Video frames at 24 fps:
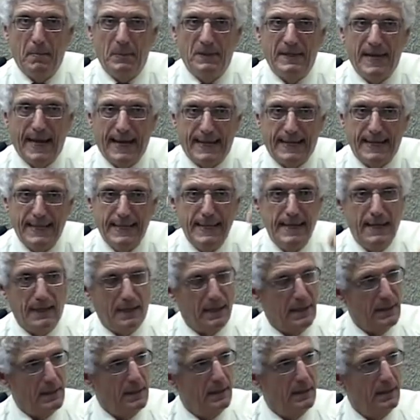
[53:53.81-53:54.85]

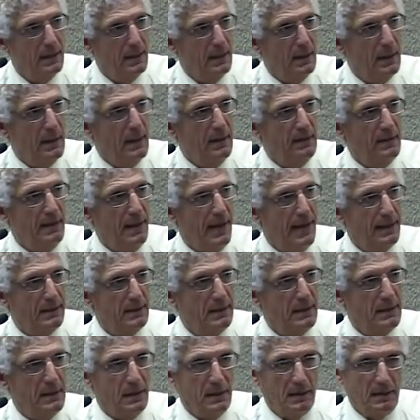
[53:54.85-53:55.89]
technique
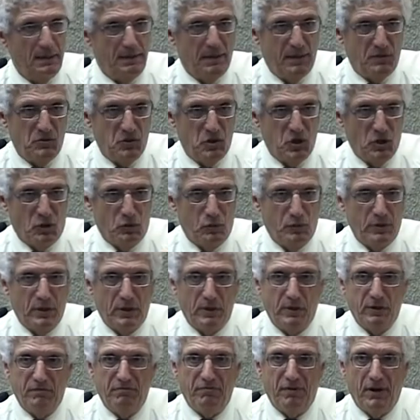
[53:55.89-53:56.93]
that the children are
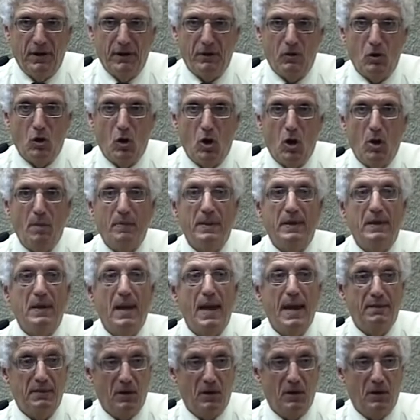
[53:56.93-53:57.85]
going to find calming,